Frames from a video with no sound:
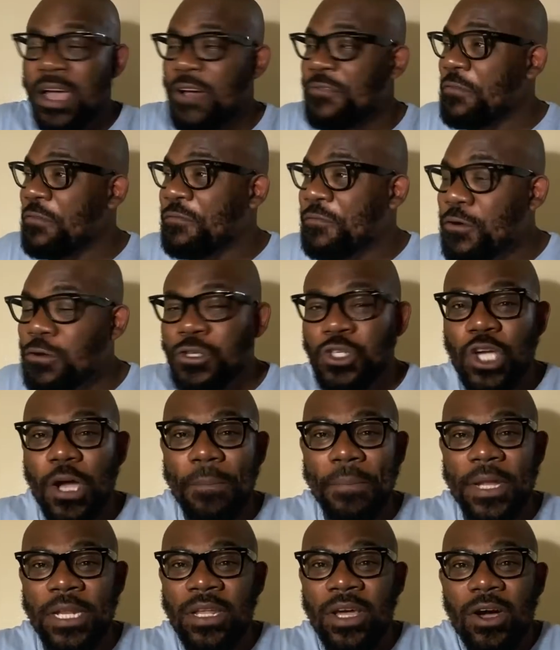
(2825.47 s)
for food
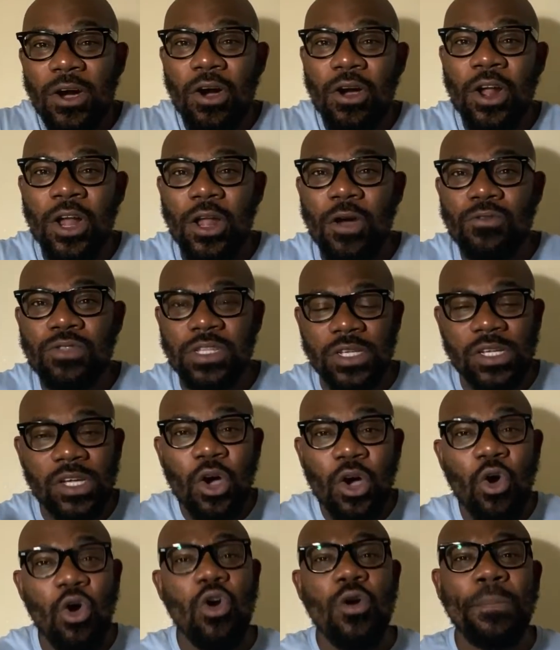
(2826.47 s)
shopping or clothing.
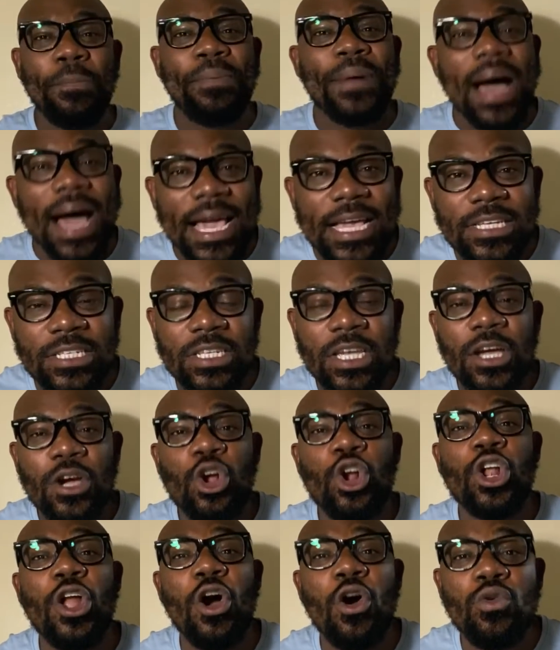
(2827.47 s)
Who buys
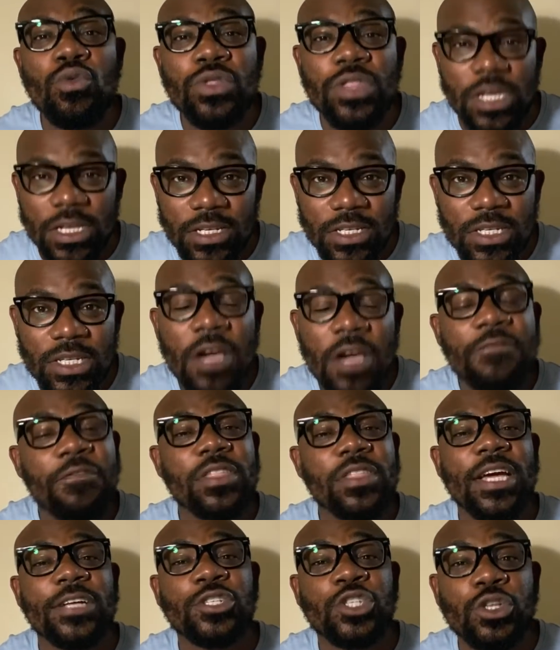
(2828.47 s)
clothing for
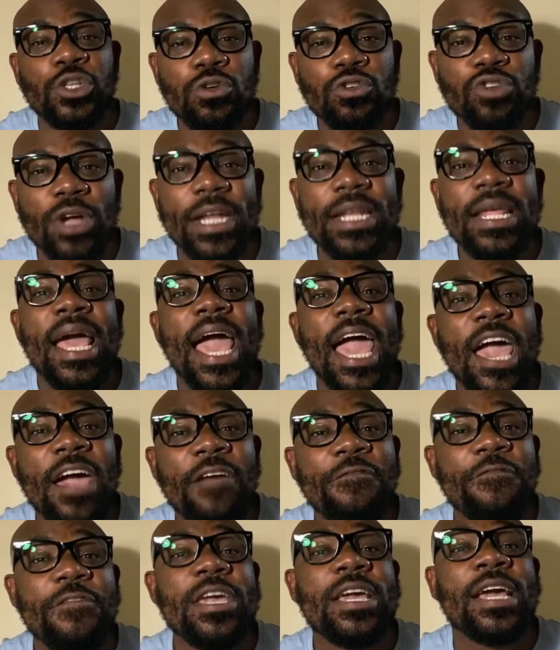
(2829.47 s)
their children
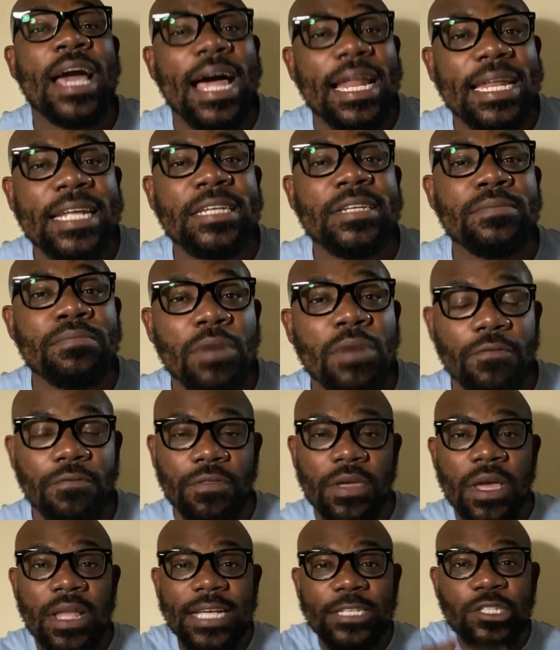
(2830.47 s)
every calendar month?
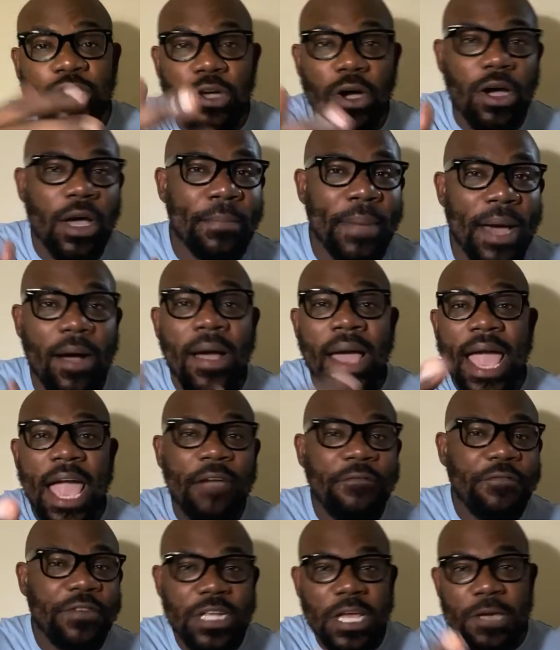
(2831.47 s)
Let's talk about
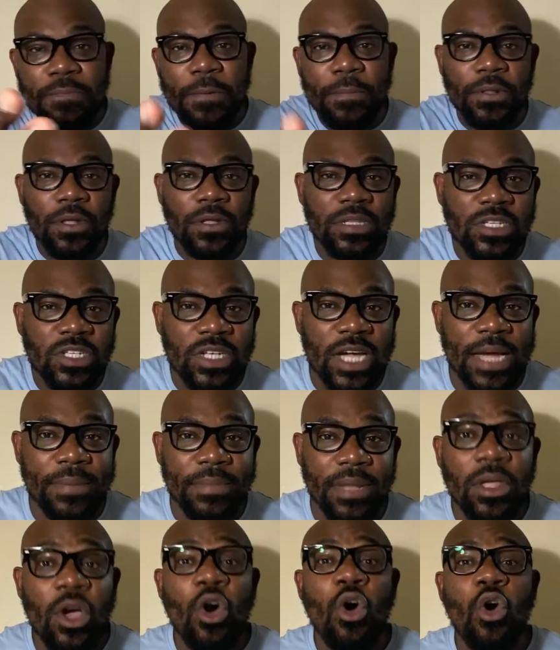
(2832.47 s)
everyday people on this
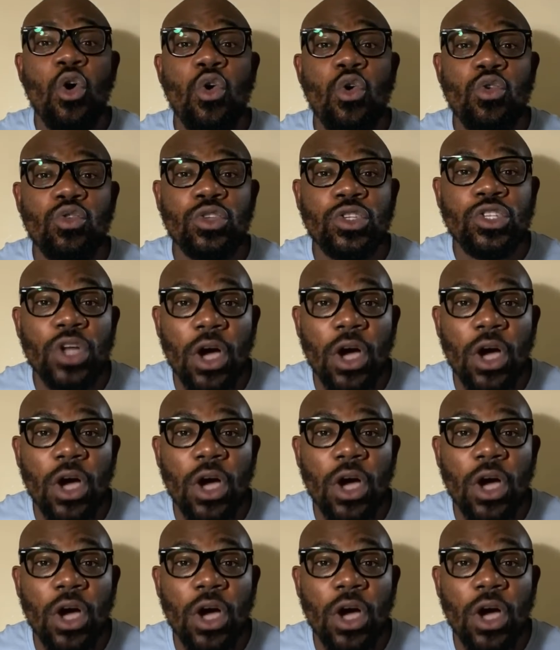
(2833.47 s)
timeline. Who